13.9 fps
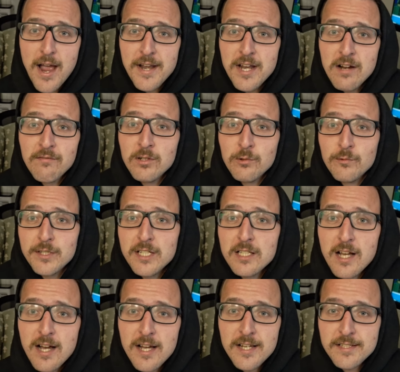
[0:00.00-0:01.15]
never
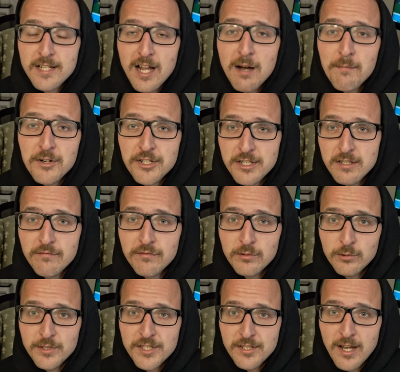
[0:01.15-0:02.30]
realized how much
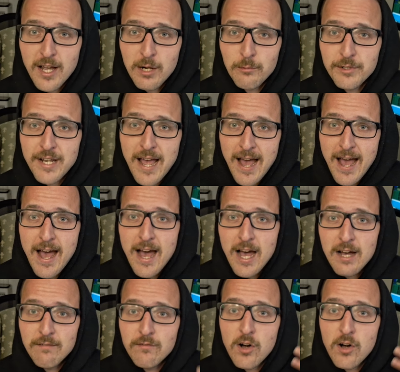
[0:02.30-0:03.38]
influence I would have